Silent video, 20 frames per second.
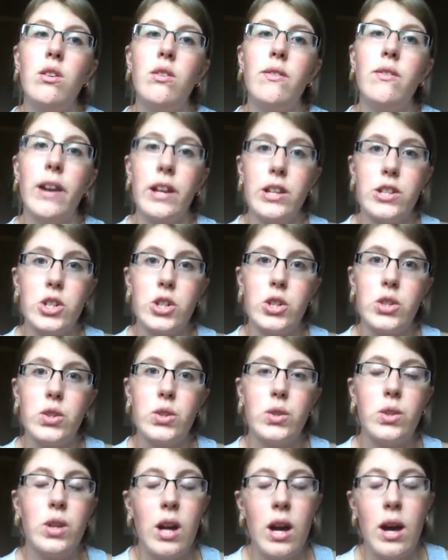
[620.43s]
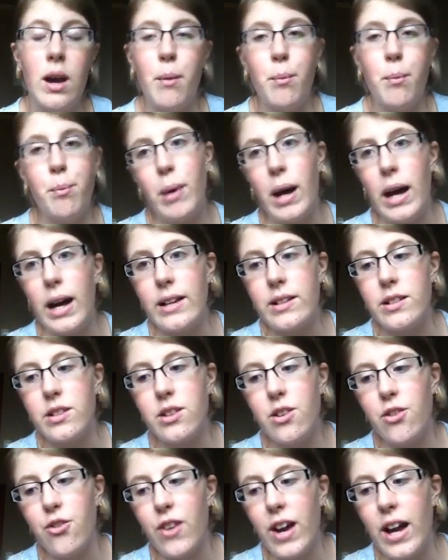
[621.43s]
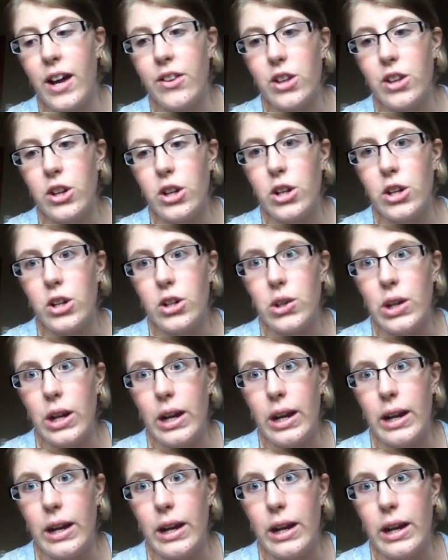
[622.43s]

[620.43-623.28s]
Rachel, but the father